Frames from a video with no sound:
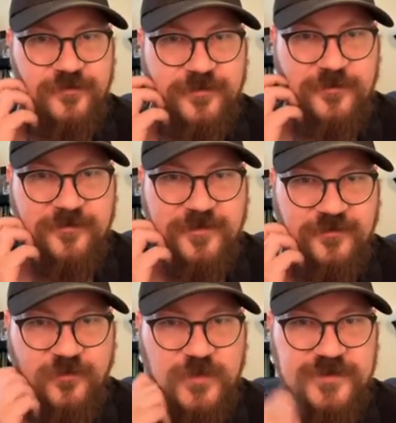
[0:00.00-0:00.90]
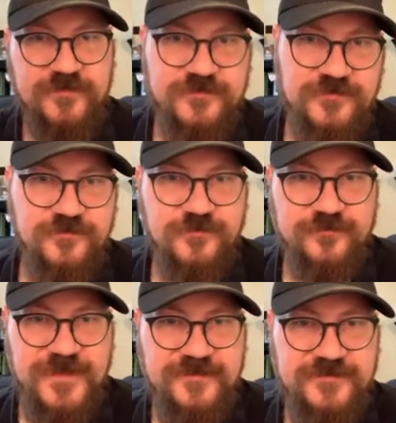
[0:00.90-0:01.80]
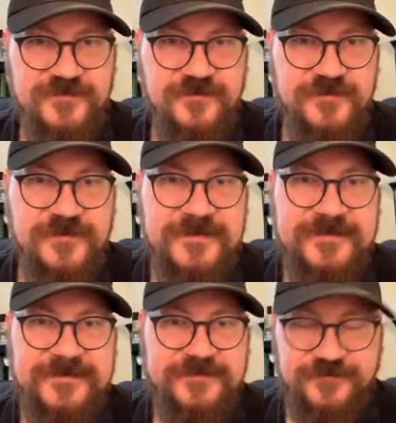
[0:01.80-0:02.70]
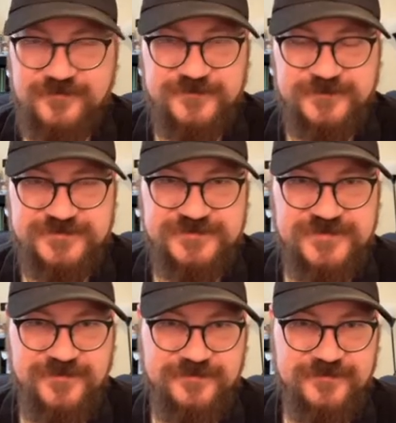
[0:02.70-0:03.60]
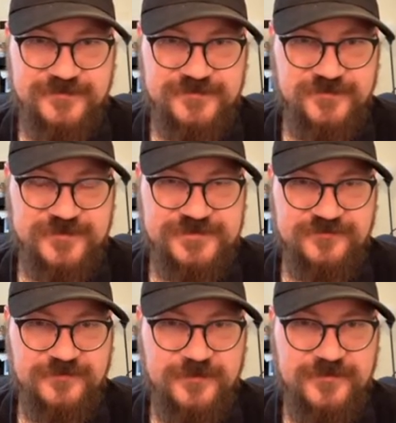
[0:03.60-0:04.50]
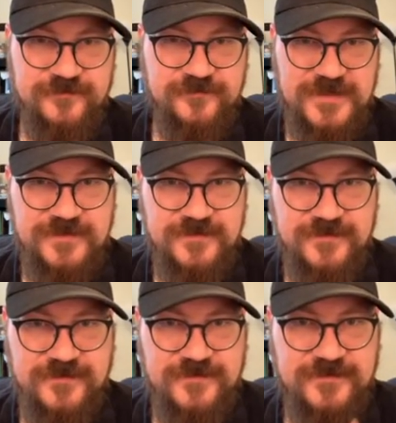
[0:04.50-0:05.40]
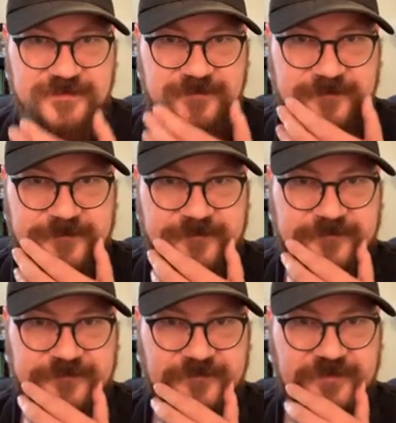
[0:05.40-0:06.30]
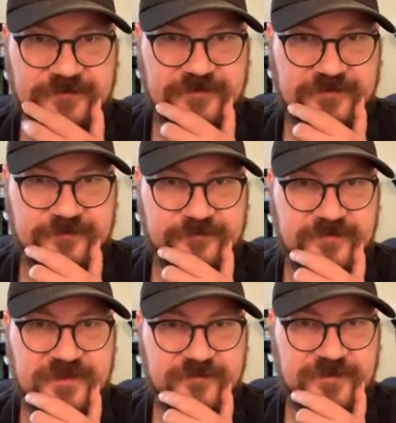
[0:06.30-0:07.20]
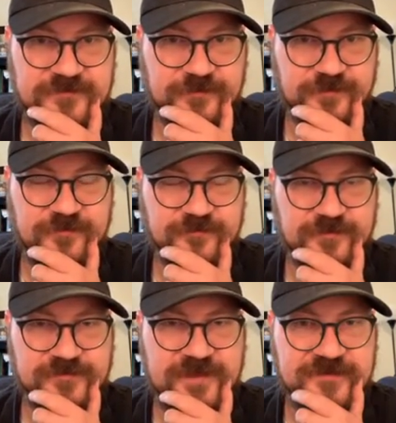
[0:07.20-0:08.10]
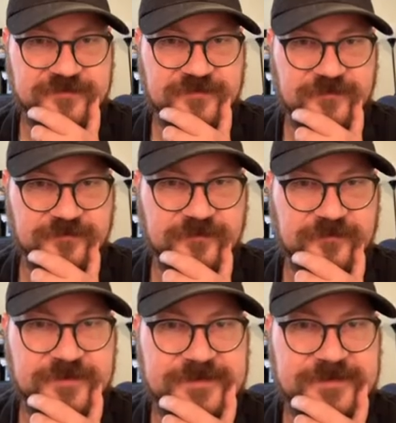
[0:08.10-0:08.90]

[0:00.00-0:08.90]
Pokemon are weak to Bastiodon, so this was just not a good situation for them, and their Mandibuzz would probably last longer